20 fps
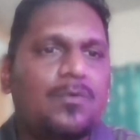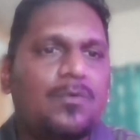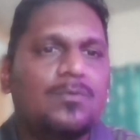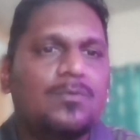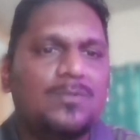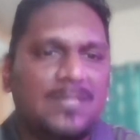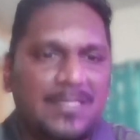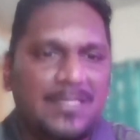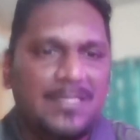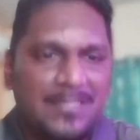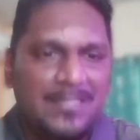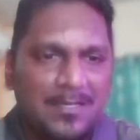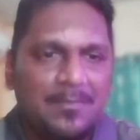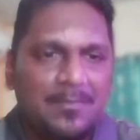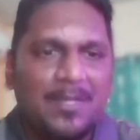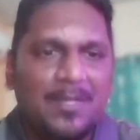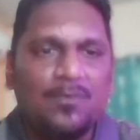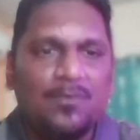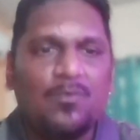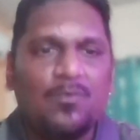
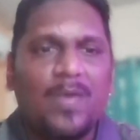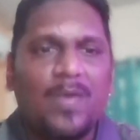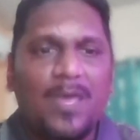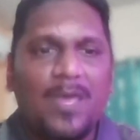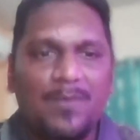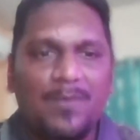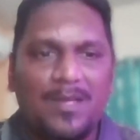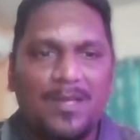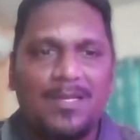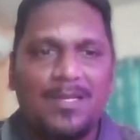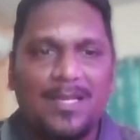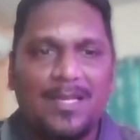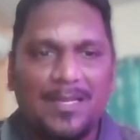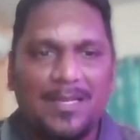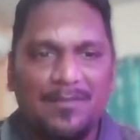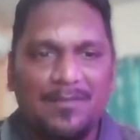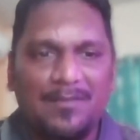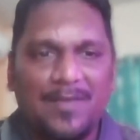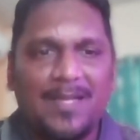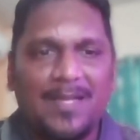determine where we're going to get
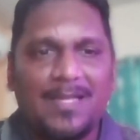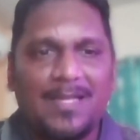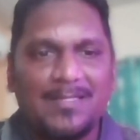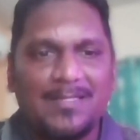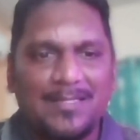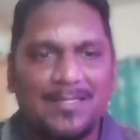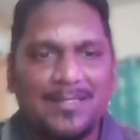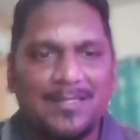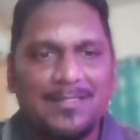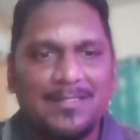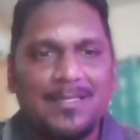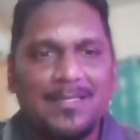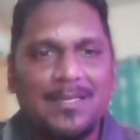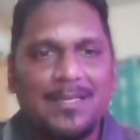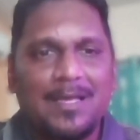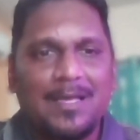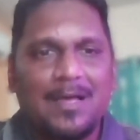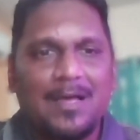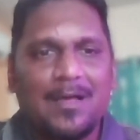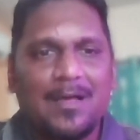the finances,
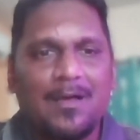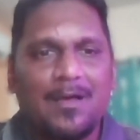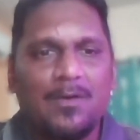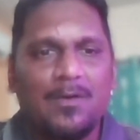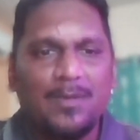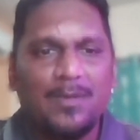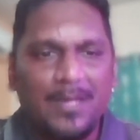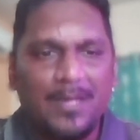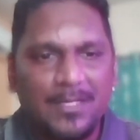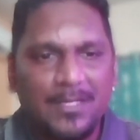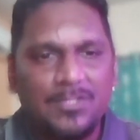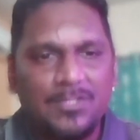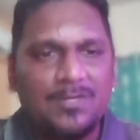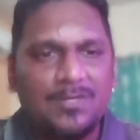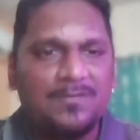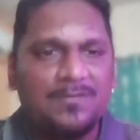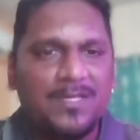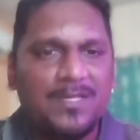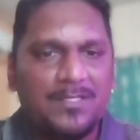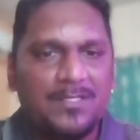how they're going to
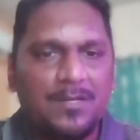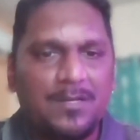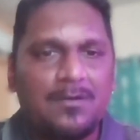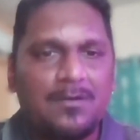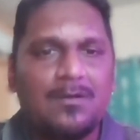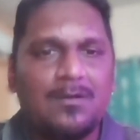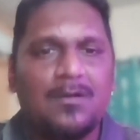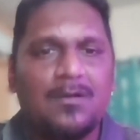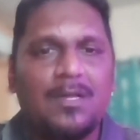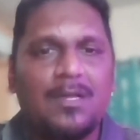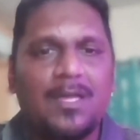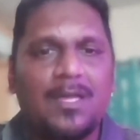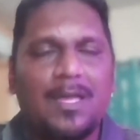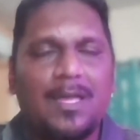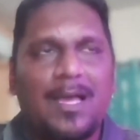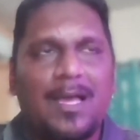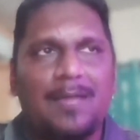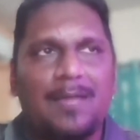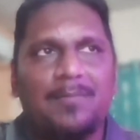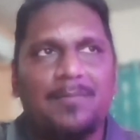shift things around,
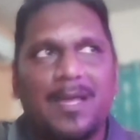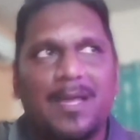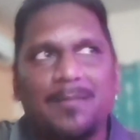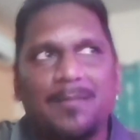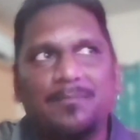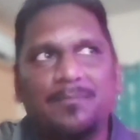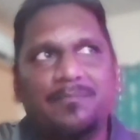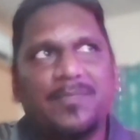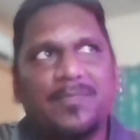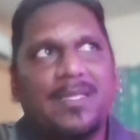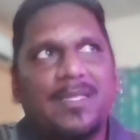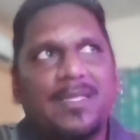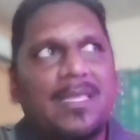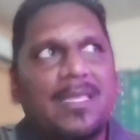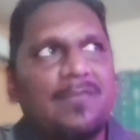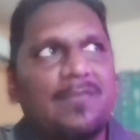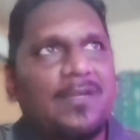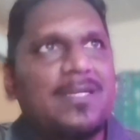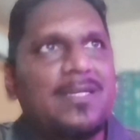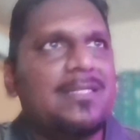and
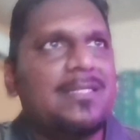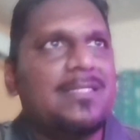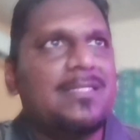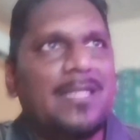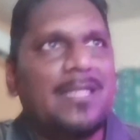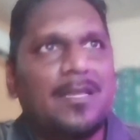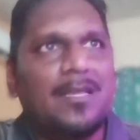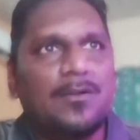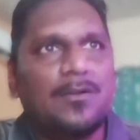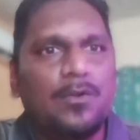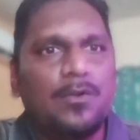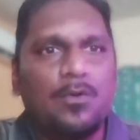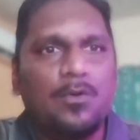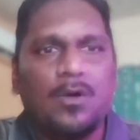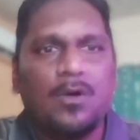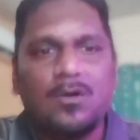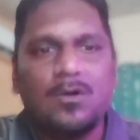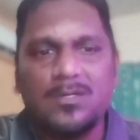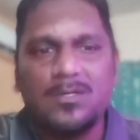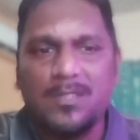even consider,
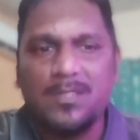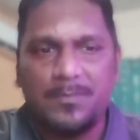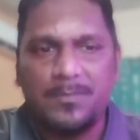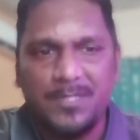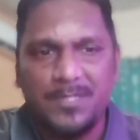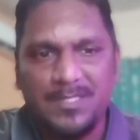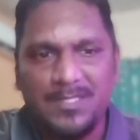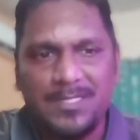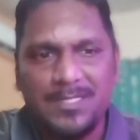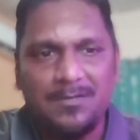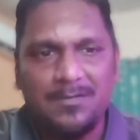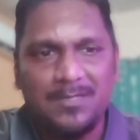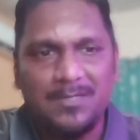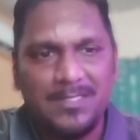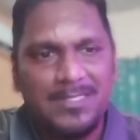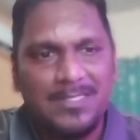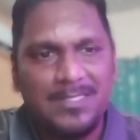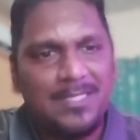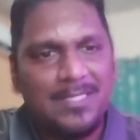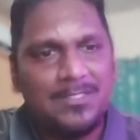lower cost options and all
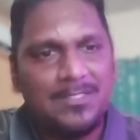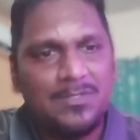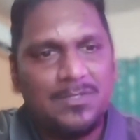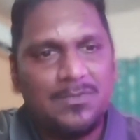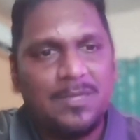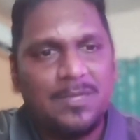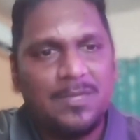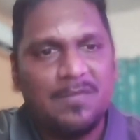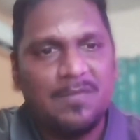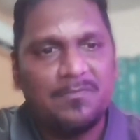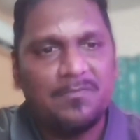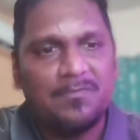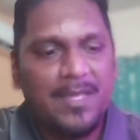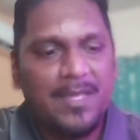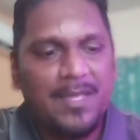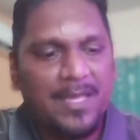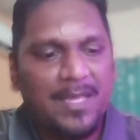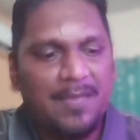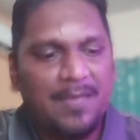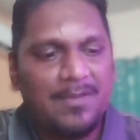these things too, if
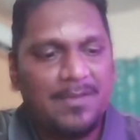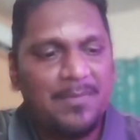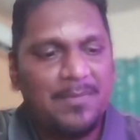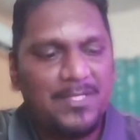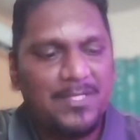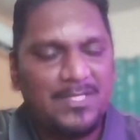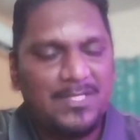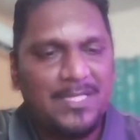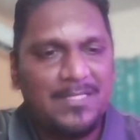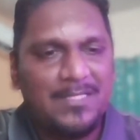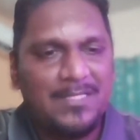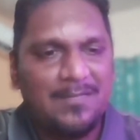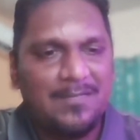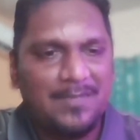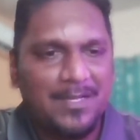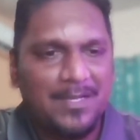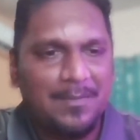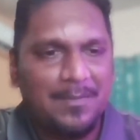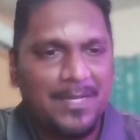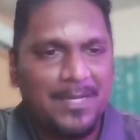the budgets aren't
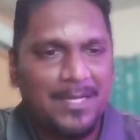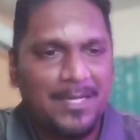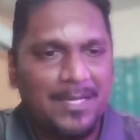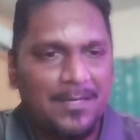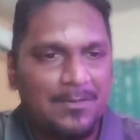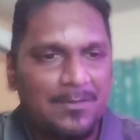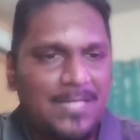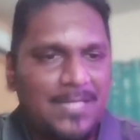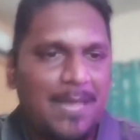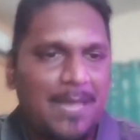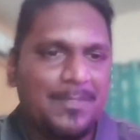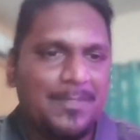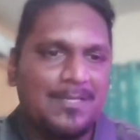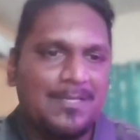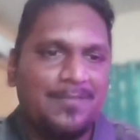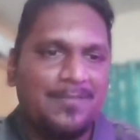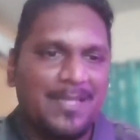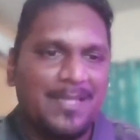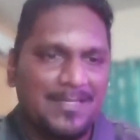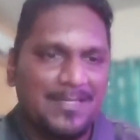available and, time is
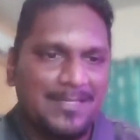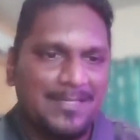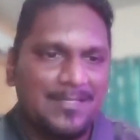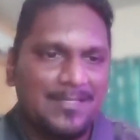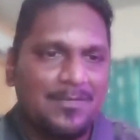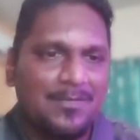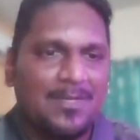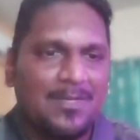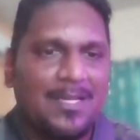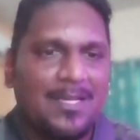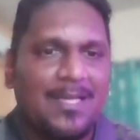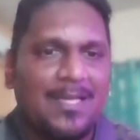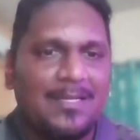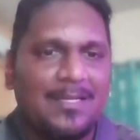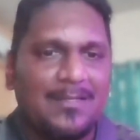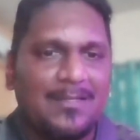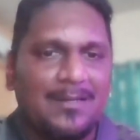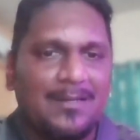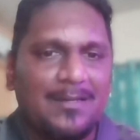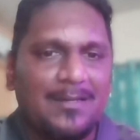of the essence, you want to get
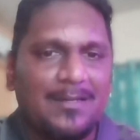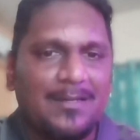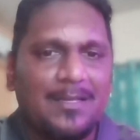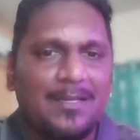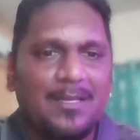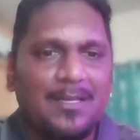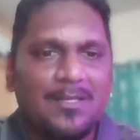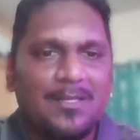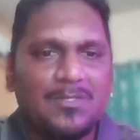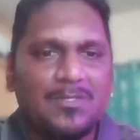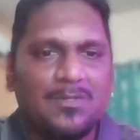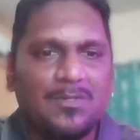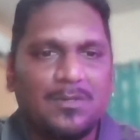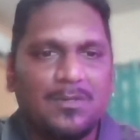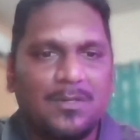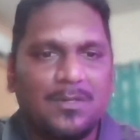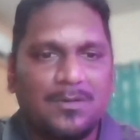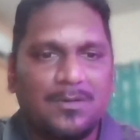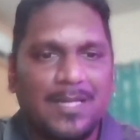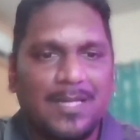it done. So,
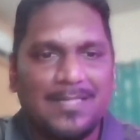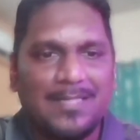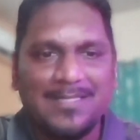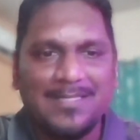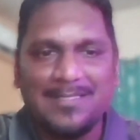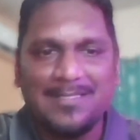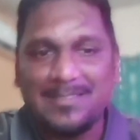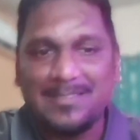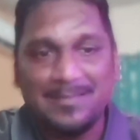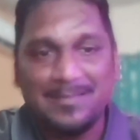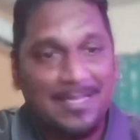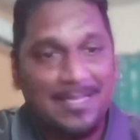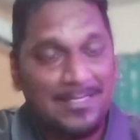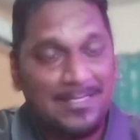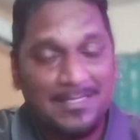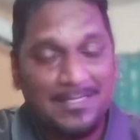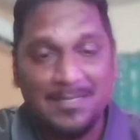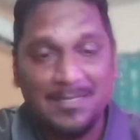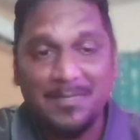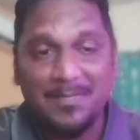that's
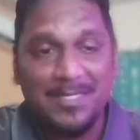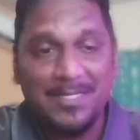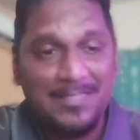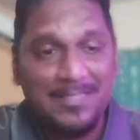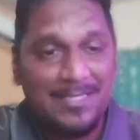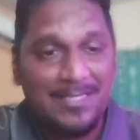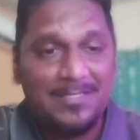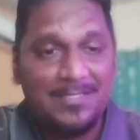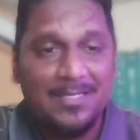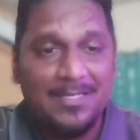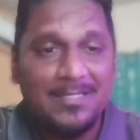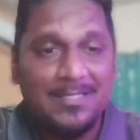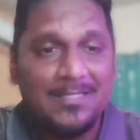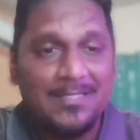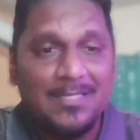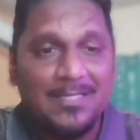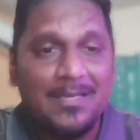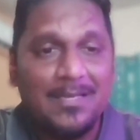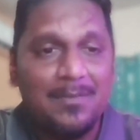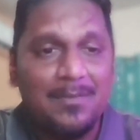just some of the things you need to
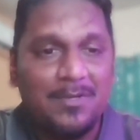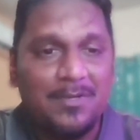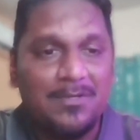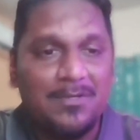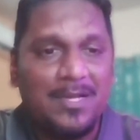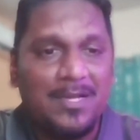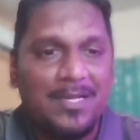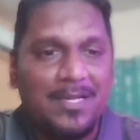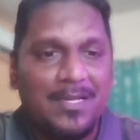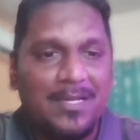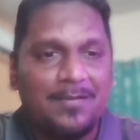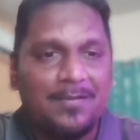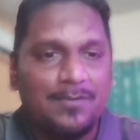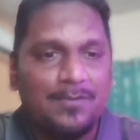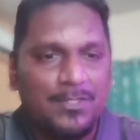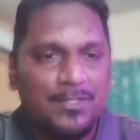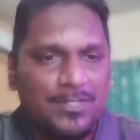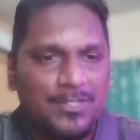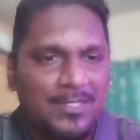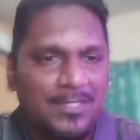think about rather than
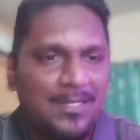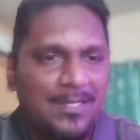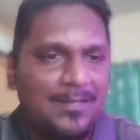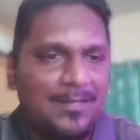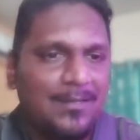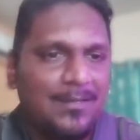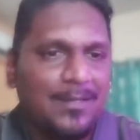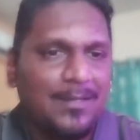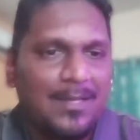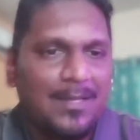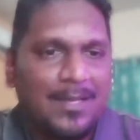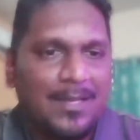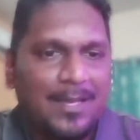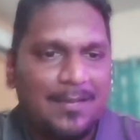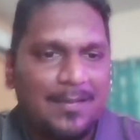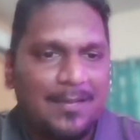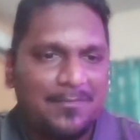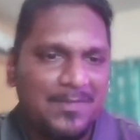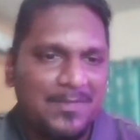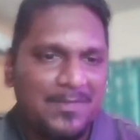rushing in
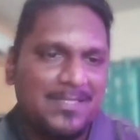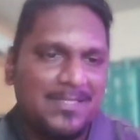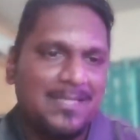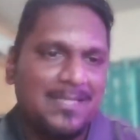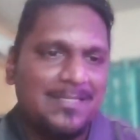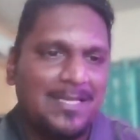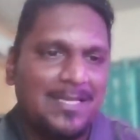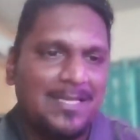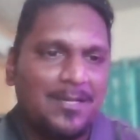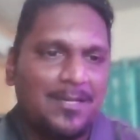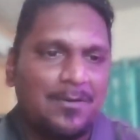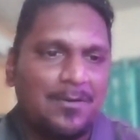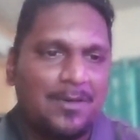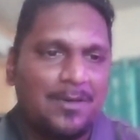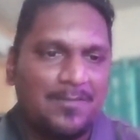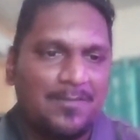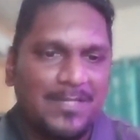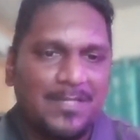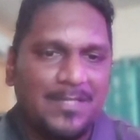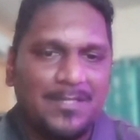head first and saying,
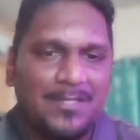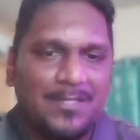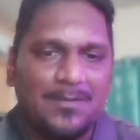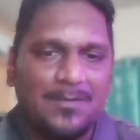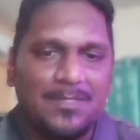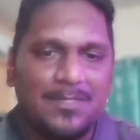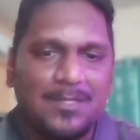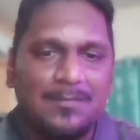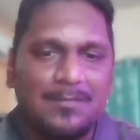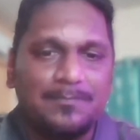everything sounds good.